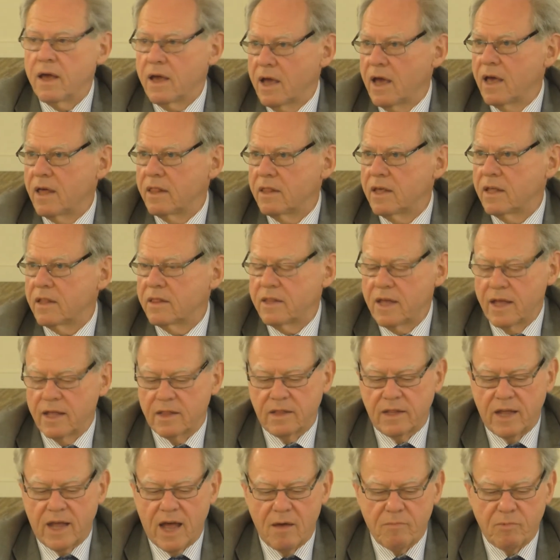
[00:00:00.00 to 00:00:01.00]
and at
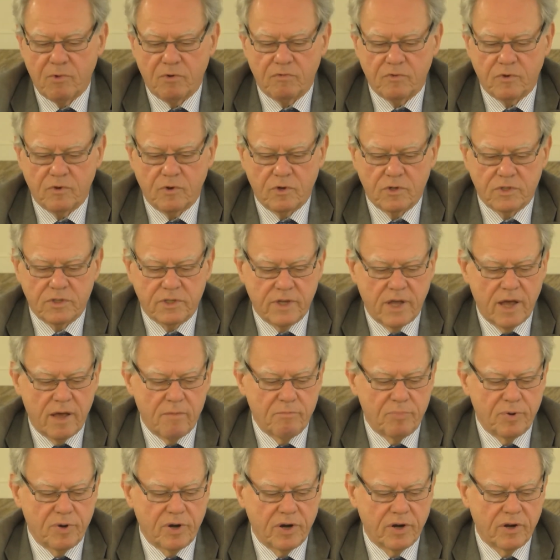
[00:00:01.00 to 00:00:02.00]
that time, of course,
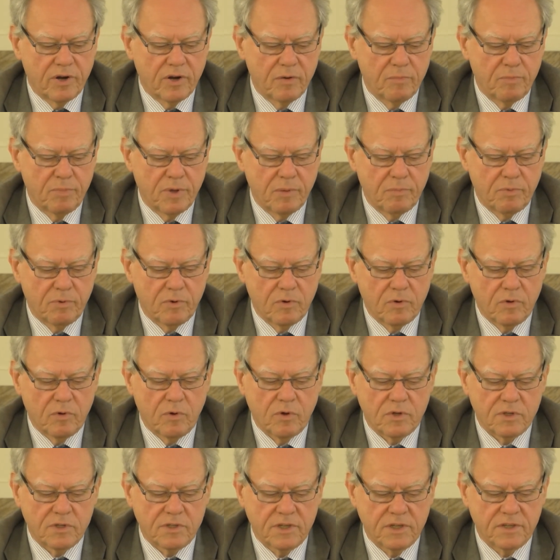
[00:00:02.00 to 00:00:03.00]
empirical people
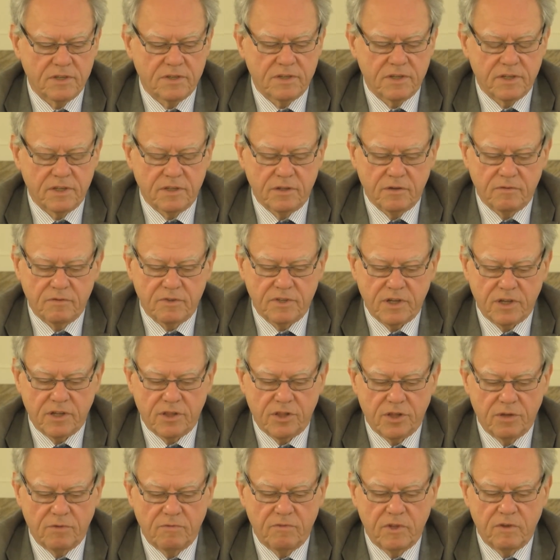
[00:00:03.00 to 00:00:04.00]
consisted of
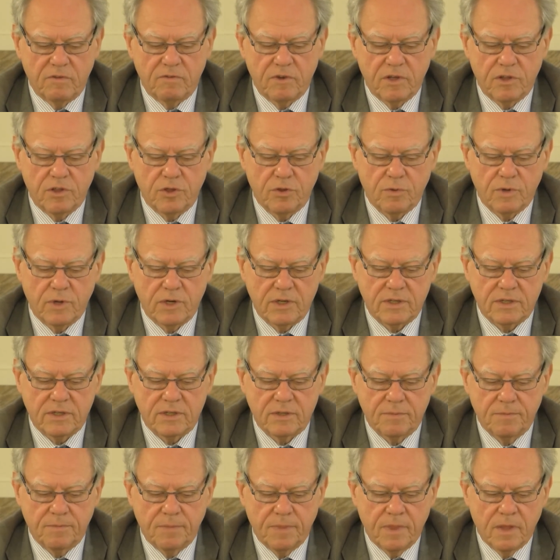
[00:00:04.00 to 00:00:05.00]
such
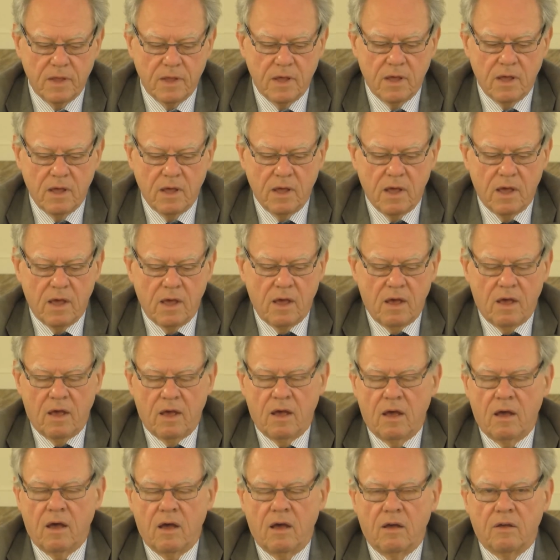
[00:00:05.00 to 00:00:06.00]
individuals.
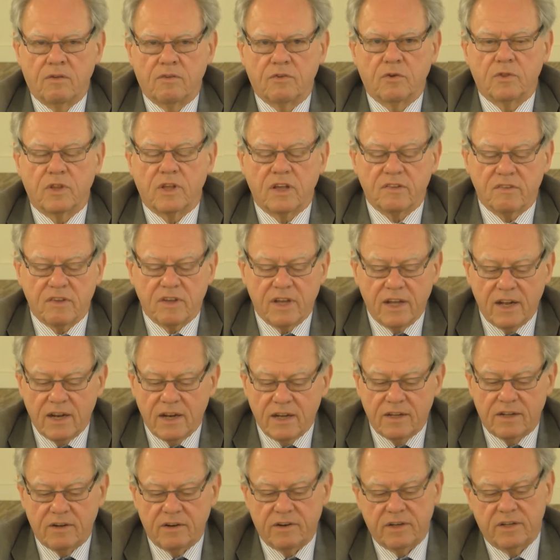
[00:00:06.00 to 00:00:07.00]
So these
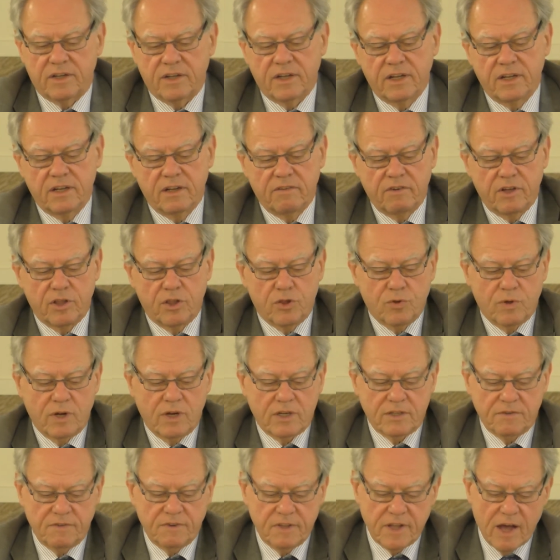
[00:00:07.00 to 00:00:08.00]
illiterate
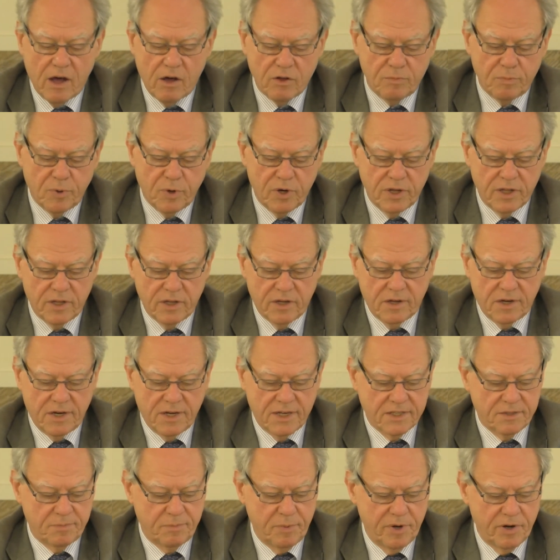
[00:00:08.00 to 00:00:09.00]
individuals without political
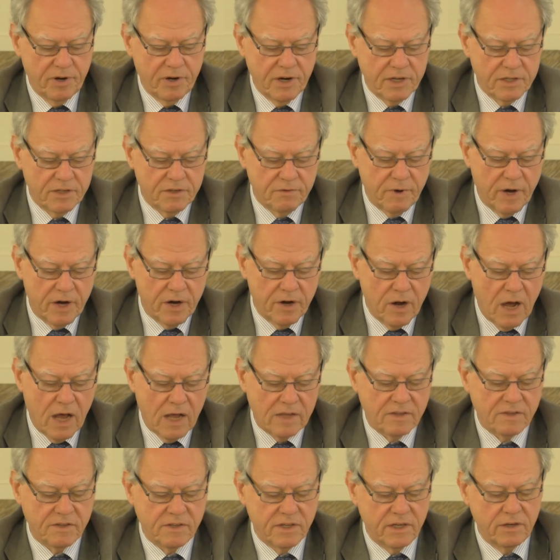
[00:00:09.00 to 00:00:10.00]
experience were
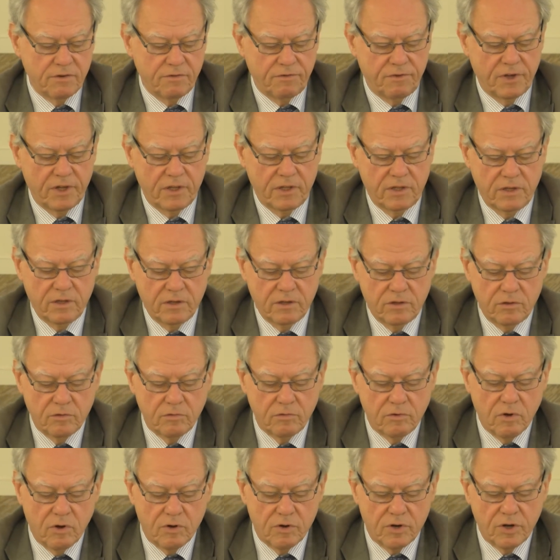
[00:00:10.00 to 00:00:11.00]
not seen fit to
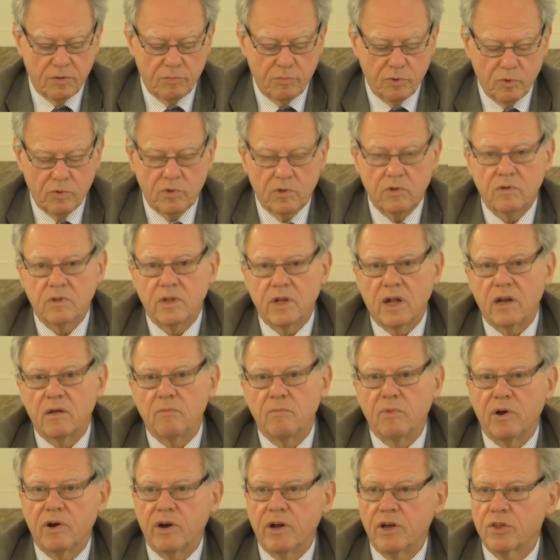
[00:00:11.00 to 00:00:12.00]
contribute to
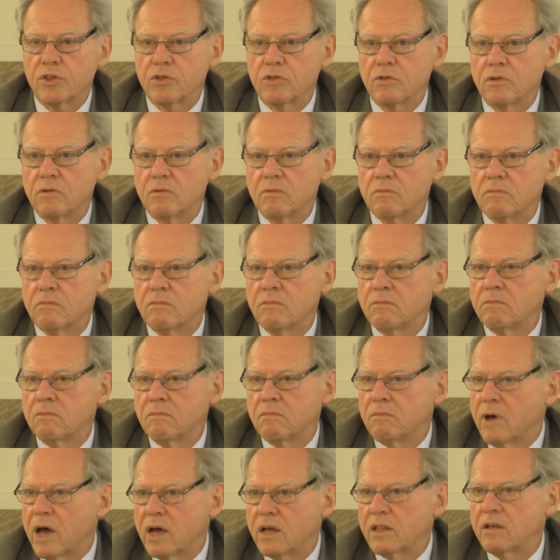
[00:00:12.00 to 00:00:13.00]
deliberation.
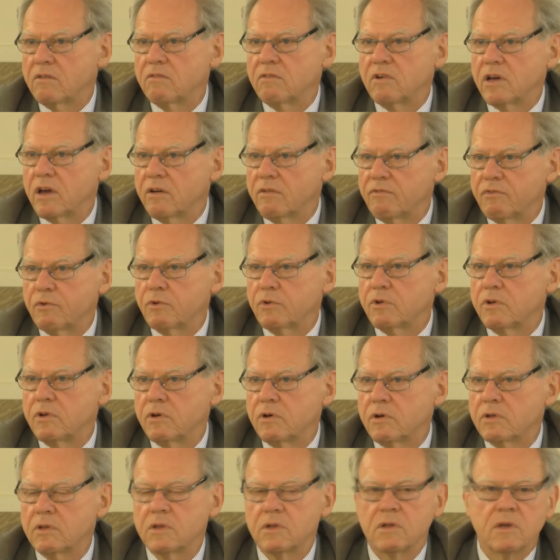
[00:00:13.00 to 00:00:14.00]
By the way, a
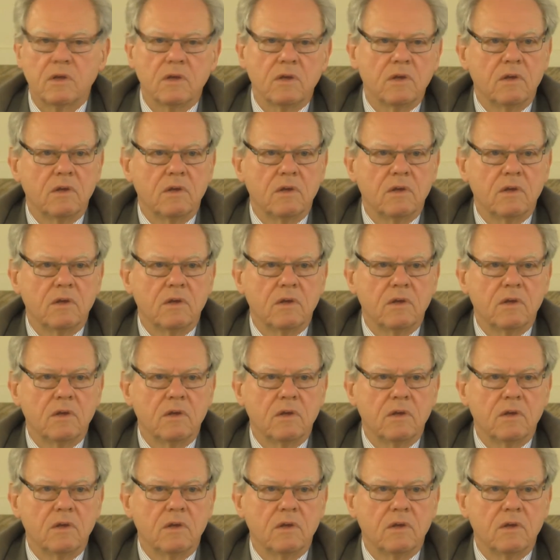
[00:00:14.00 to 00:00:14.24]
footnote,